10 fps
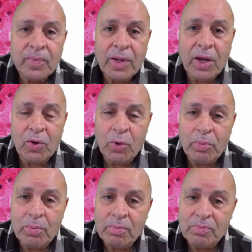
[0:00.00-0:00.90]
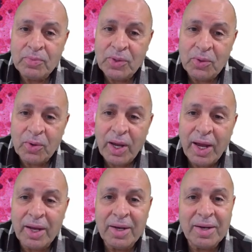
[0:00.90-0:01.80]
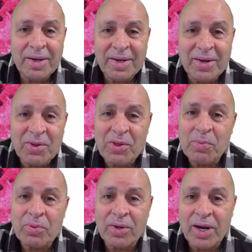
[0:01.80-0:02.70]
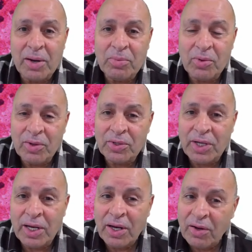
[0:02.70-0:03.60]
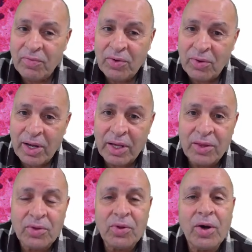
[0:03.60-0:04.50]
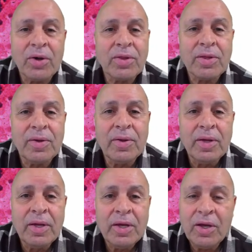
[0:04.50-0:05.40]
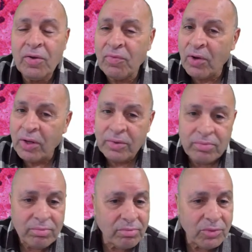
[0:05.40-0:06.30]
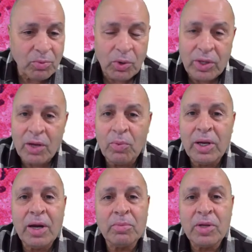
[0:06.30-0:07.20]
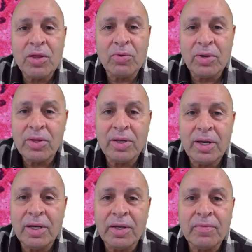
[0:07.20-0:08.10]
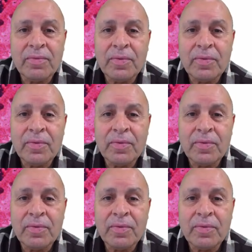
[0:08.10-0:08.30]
I hope you can subscribe to the channel if you like the talks. If not, you're more than welcome just to listen and leave.